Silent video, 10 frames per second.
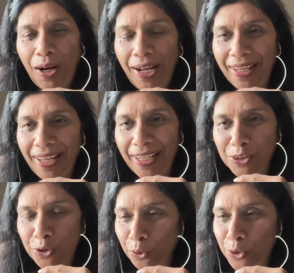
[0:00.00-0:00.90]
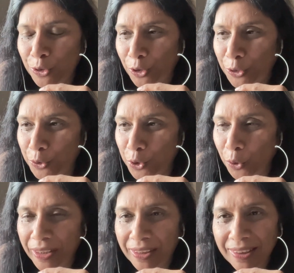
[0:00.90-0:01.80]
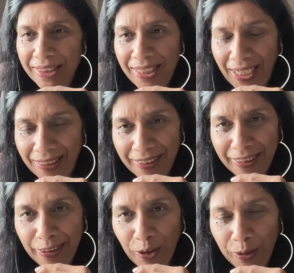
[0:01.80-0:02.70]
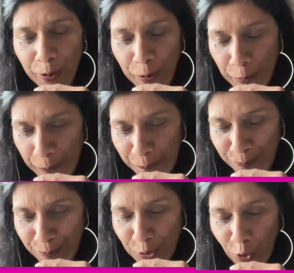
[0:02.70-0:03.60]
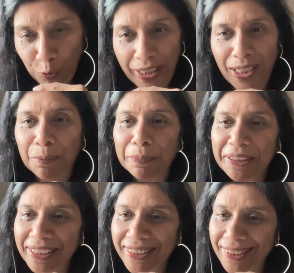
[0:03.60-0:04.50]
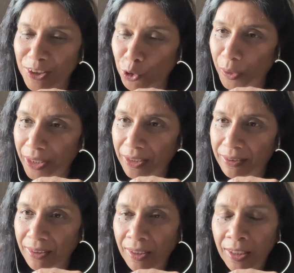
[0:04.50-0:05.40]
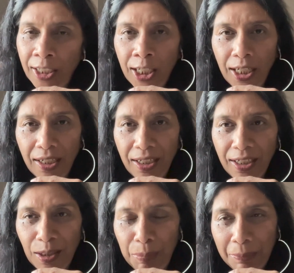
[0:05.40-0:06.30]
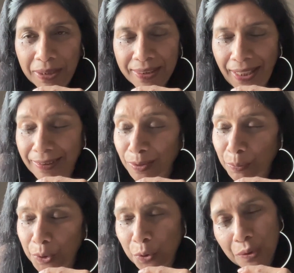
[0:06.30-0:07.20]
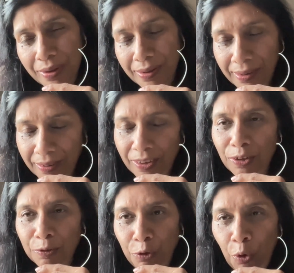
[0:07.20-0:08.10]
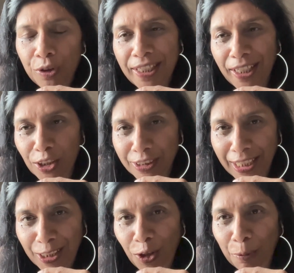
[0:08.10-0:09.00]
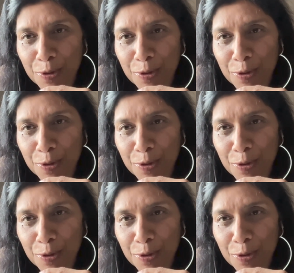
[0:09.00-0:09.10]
I chose not to join the standard software companies, joined a public sector which was focusing on telecom